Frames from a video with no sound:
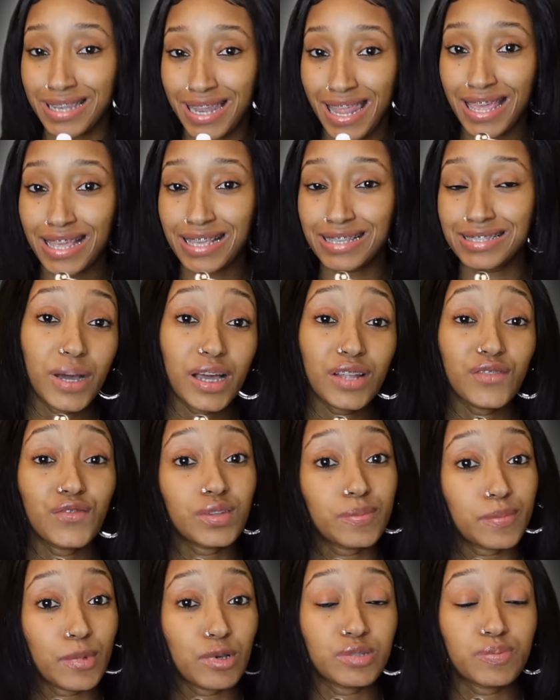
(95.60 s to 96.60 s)
next. But
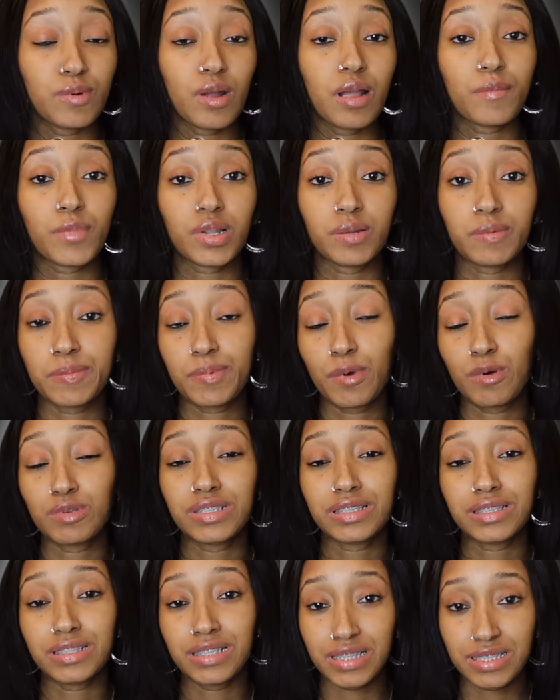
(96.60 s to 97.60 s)
for the most part, I'm going to be
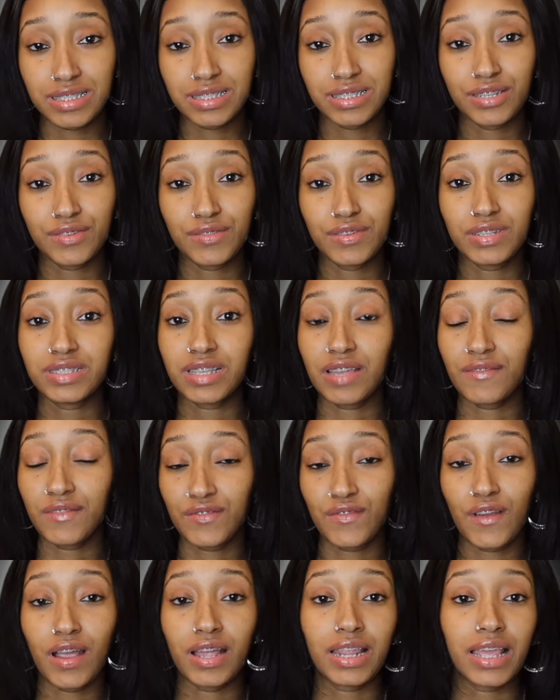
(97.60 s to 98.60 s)
posting this series every
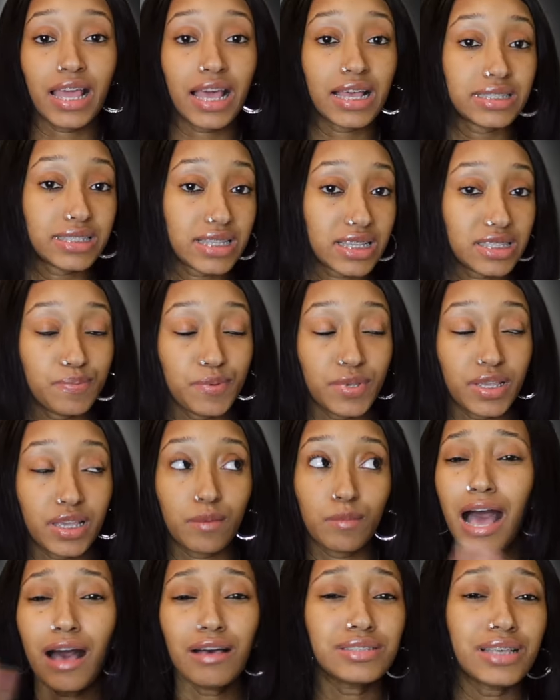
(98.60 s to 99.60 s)
Friday at 6
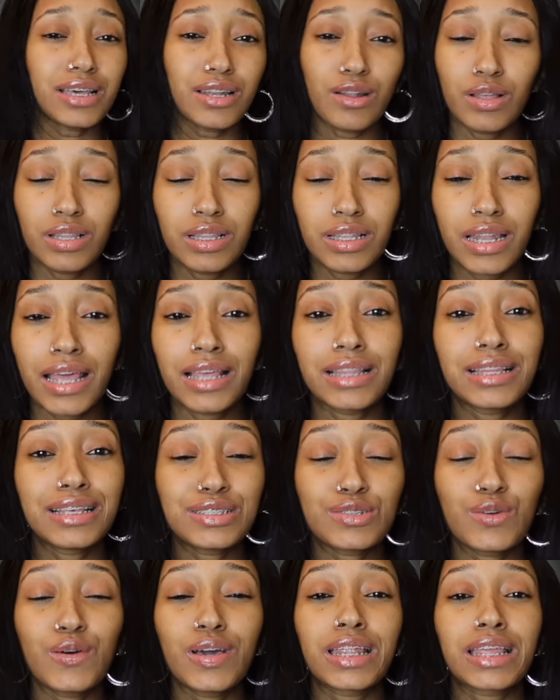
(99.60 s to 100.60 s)
p.m. Outside of all of that,
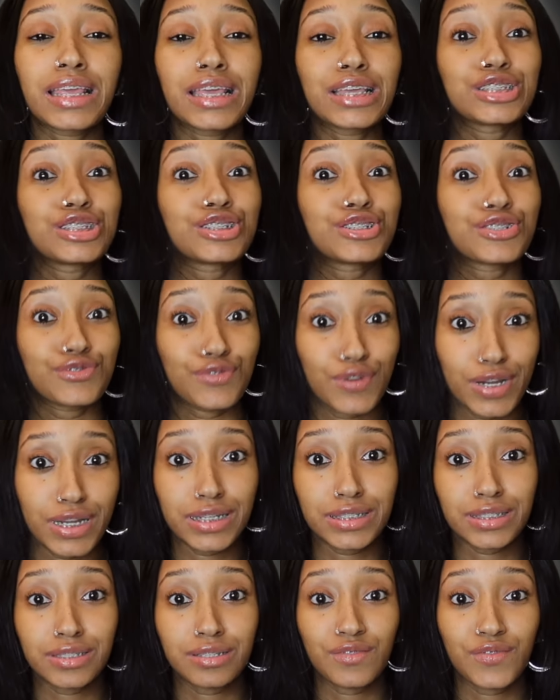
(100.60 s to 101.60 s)
let's go ahead and get
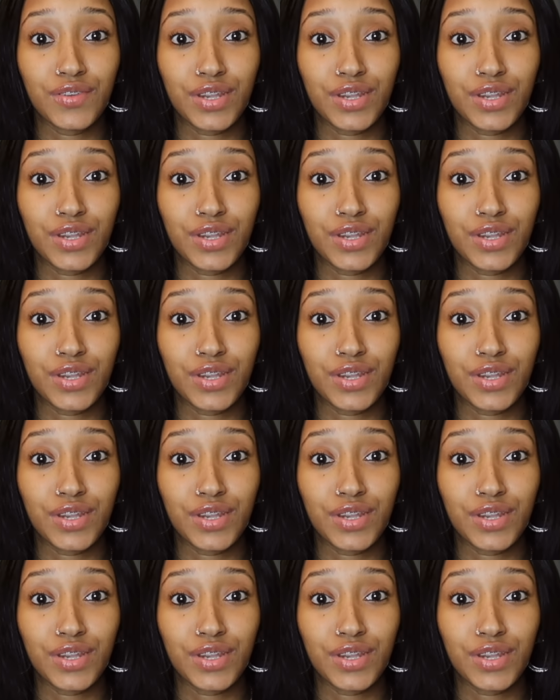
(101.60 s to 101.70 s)
straight into the